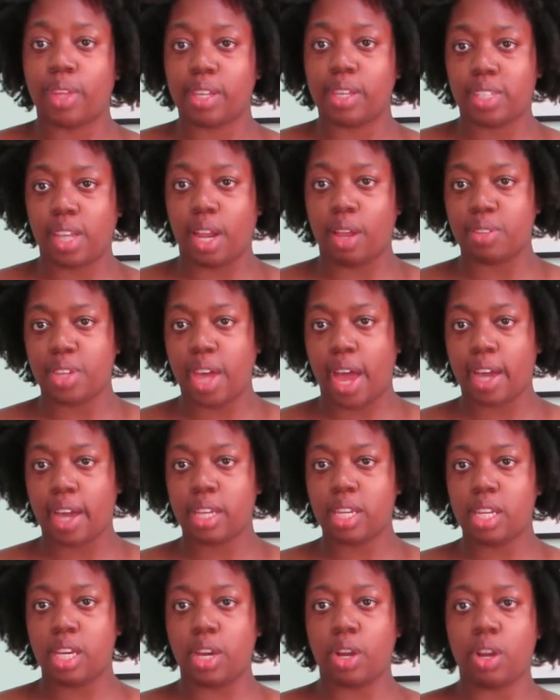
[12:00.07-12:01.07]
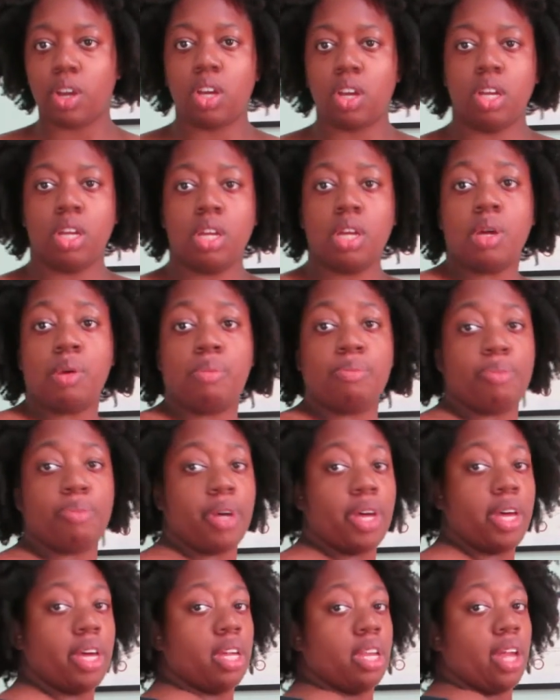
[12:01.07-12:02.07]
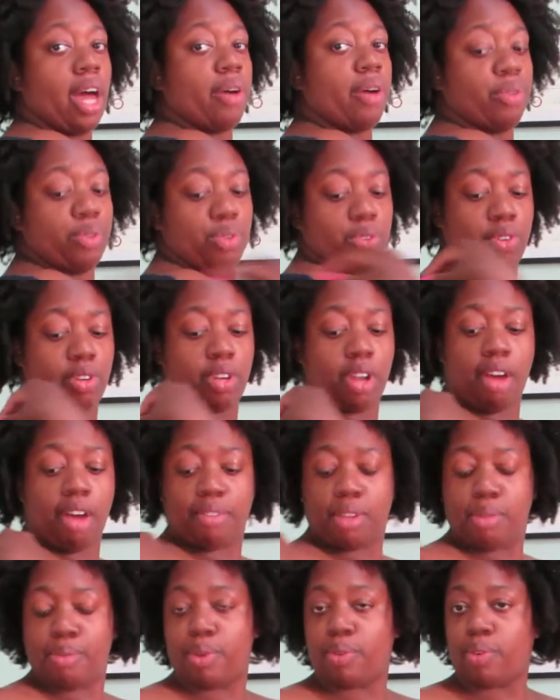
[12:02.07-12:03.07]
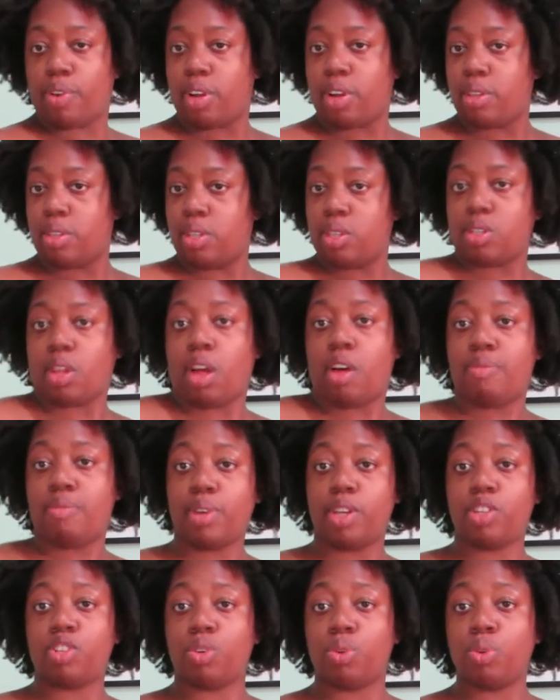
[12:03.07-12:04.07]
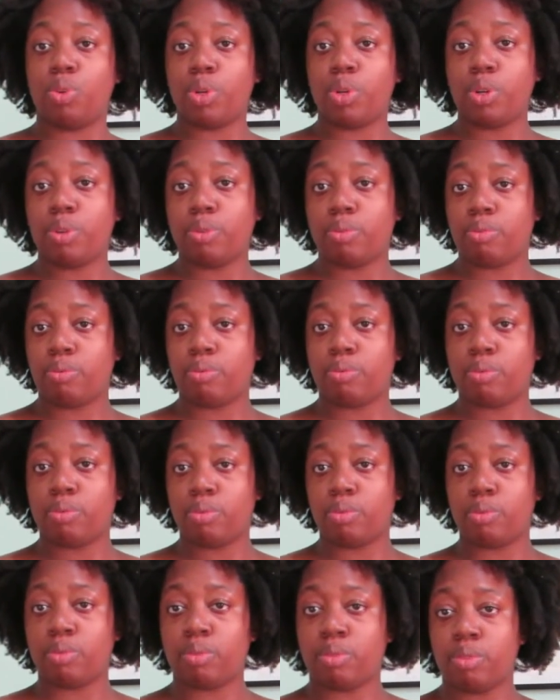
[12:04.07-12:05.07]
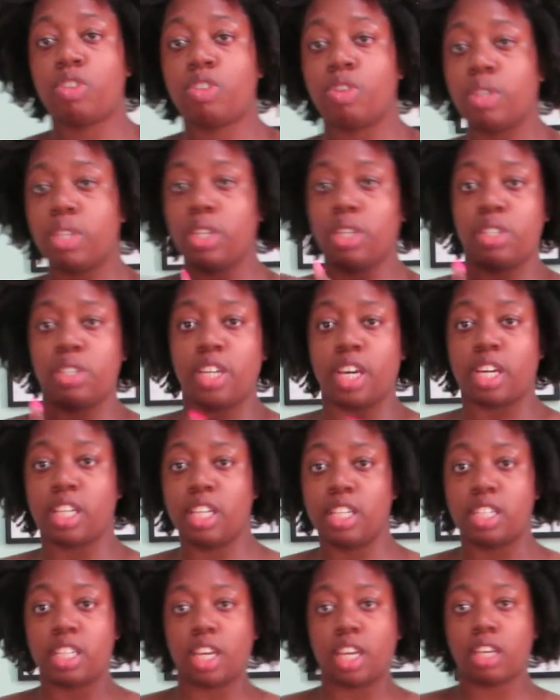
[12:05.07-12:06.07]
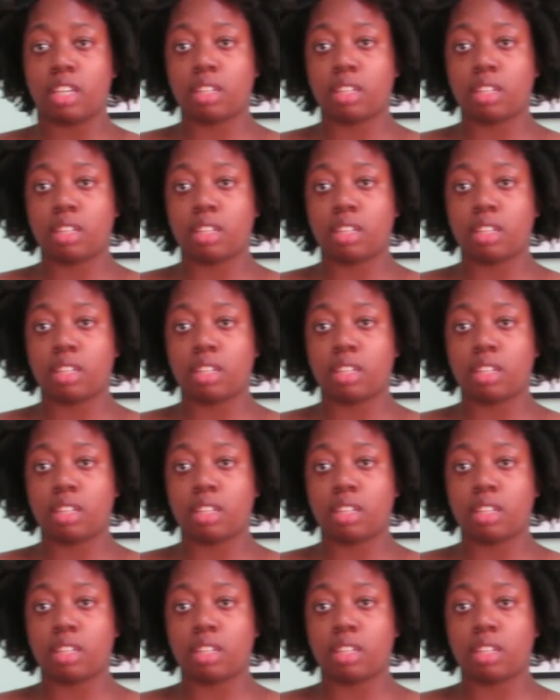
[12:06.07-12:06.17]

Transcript: I said, I'll tack it here, but I will definitely be wearing this off my shoulder. And a little décolleté.